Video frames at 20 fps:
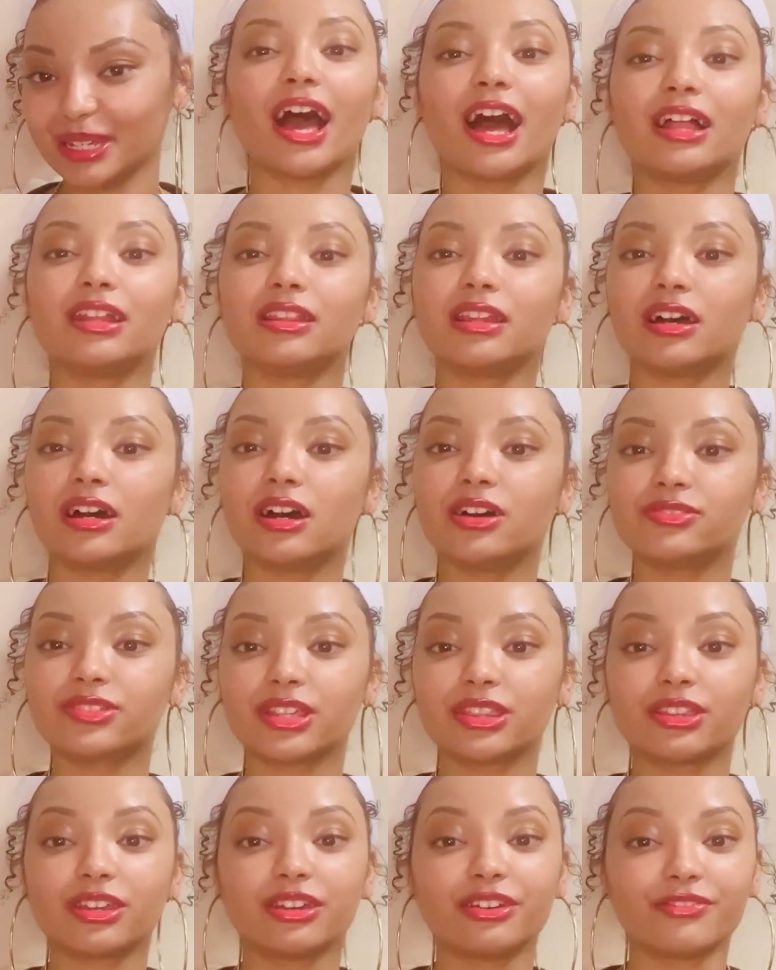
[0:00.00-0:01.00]
I loved
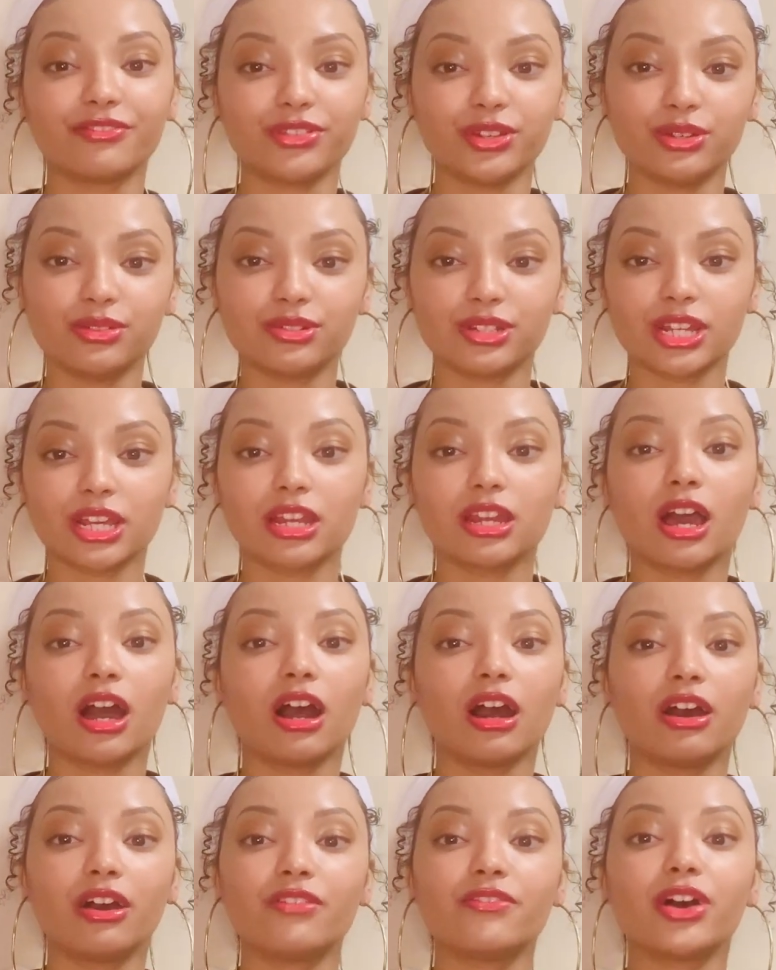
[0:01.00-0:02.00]
the infusion
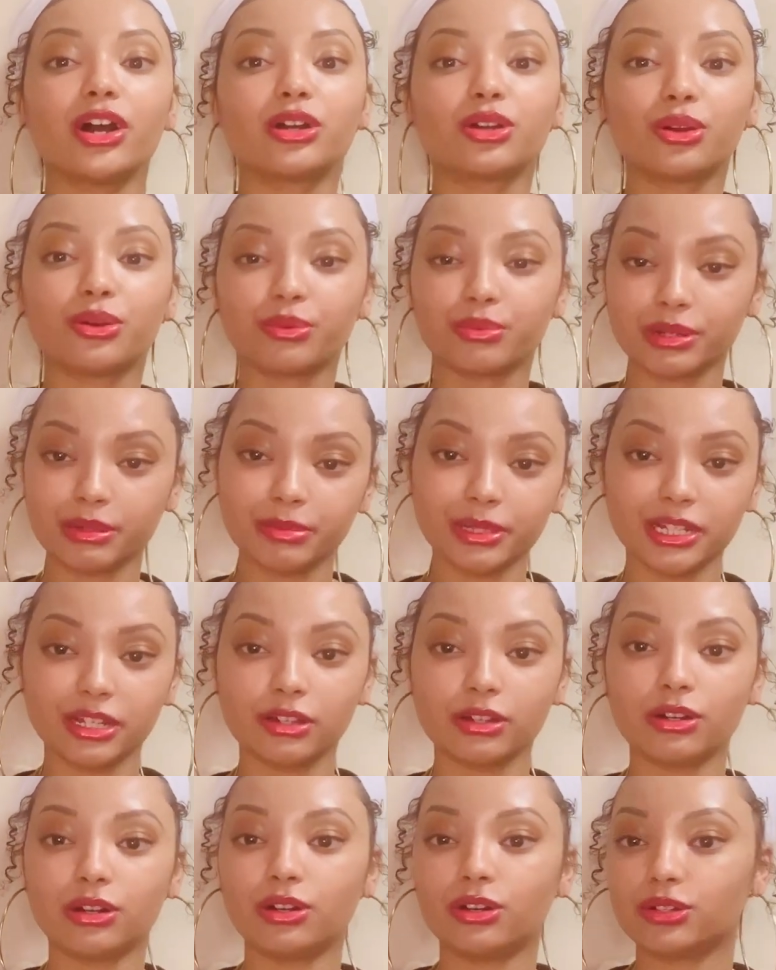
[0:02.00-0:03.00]
of Caribbean
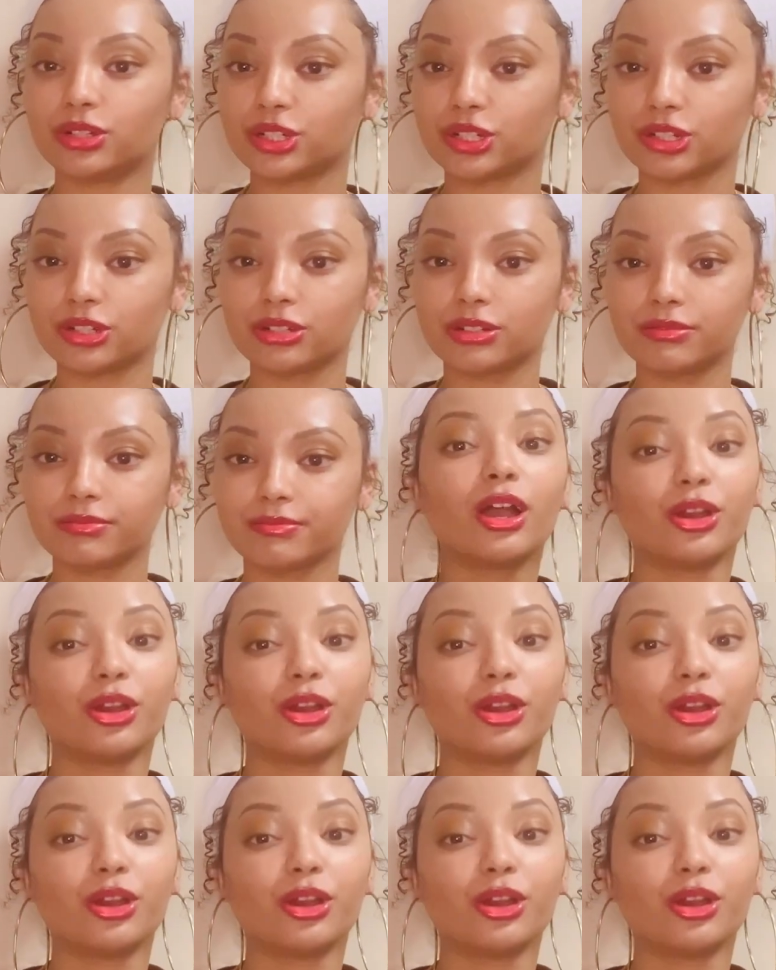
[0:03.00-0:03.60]
culture,